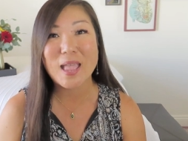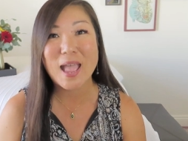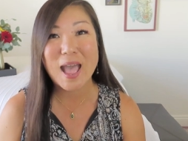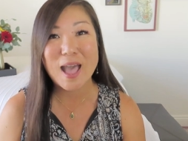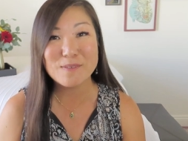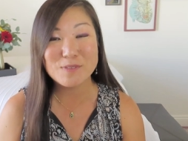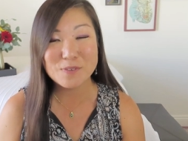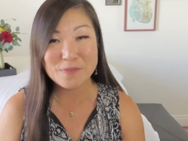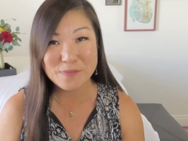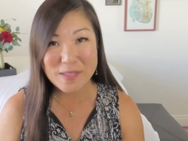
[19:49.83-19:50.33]

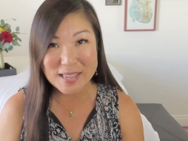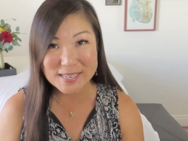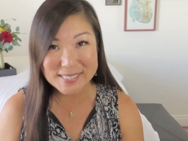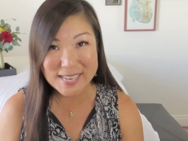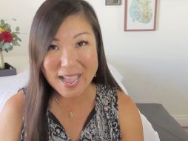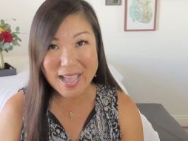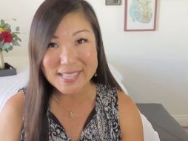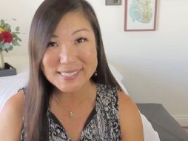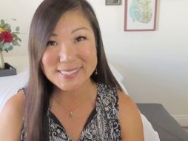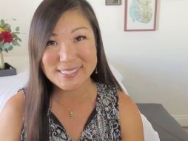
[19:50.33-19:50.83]
Have a
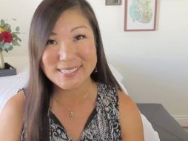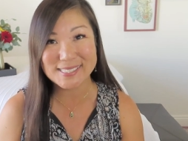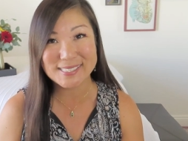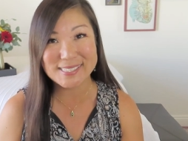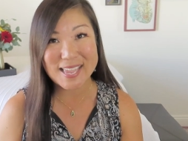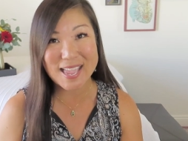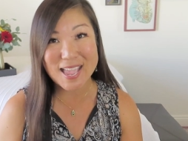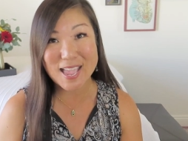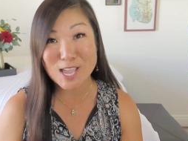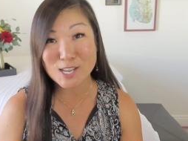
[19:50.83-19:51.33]
fantastic
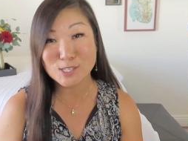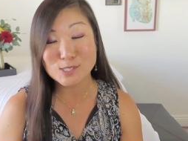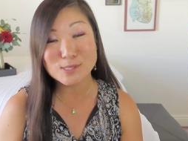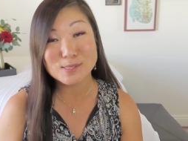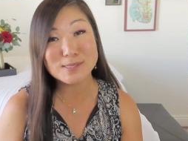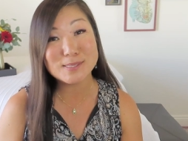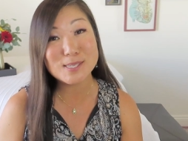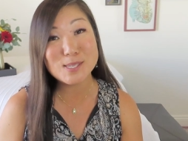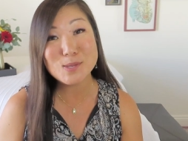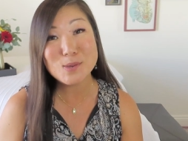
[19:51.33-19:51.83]
day, and I'll
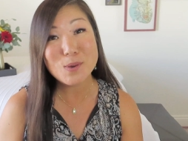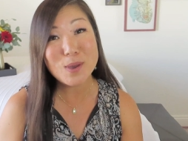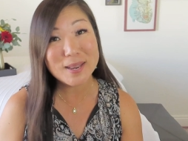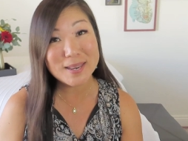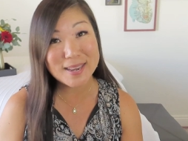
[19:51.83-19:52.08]
see you